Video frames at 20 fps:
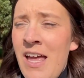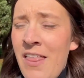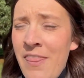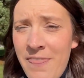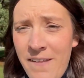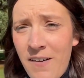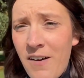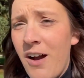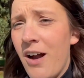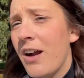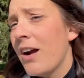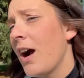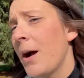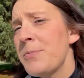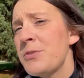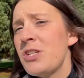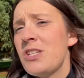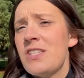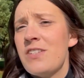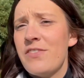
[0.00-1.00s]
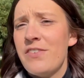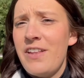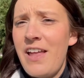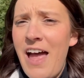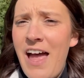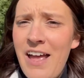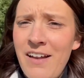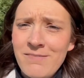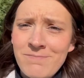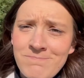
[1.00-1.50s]
there are options for
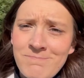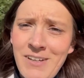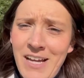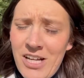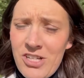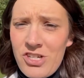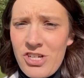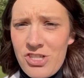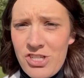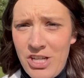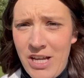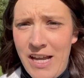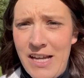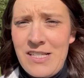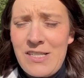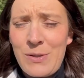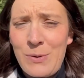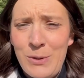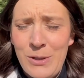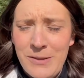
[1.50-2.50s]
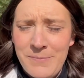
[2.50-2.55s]
that at Churchill High School.